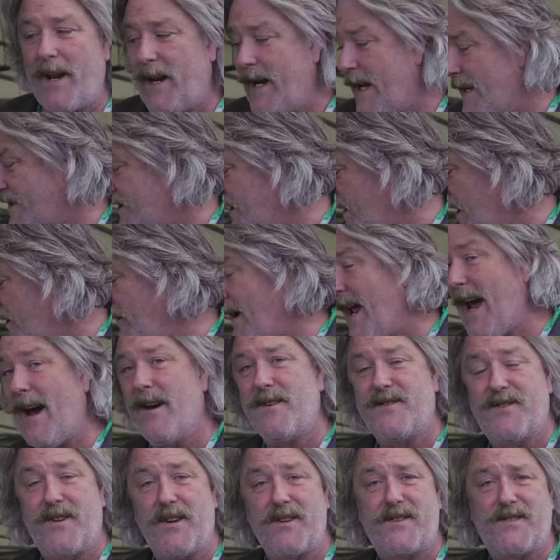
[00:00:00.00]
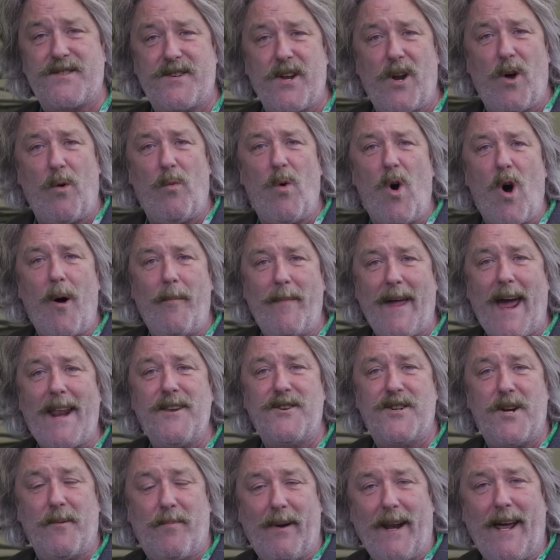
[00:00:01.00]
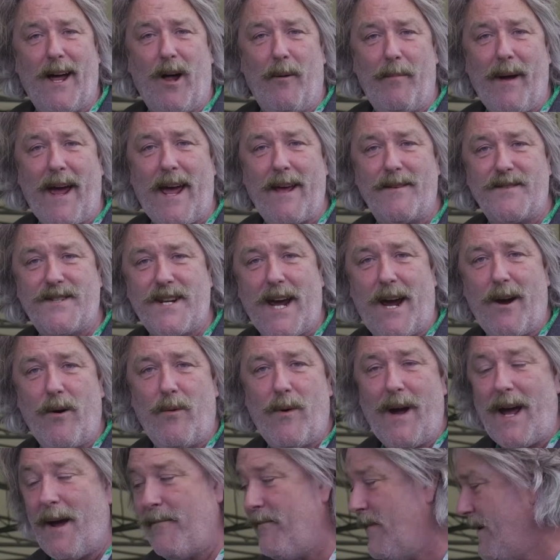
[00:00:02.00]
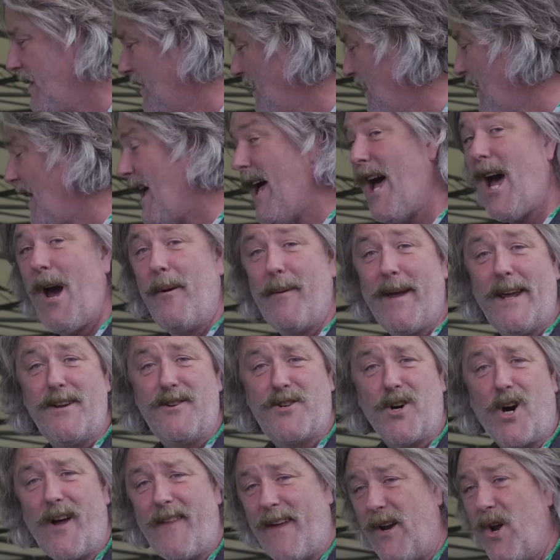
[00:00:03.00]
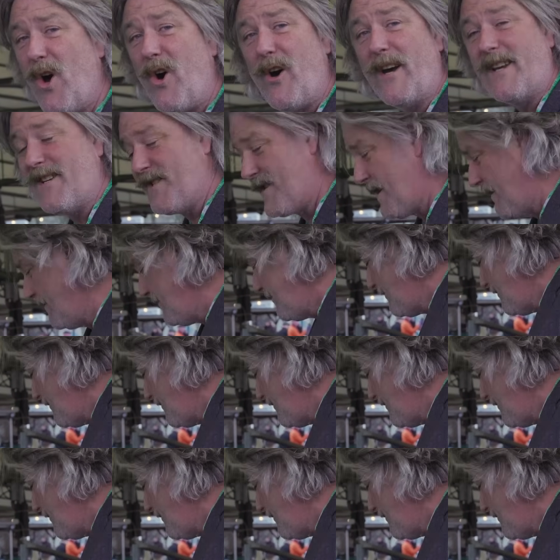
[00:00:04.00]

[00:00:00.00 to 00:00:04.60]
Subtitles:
I need to do now is just sort of warm the engine up a little bit, so I hope you enjoy the noise.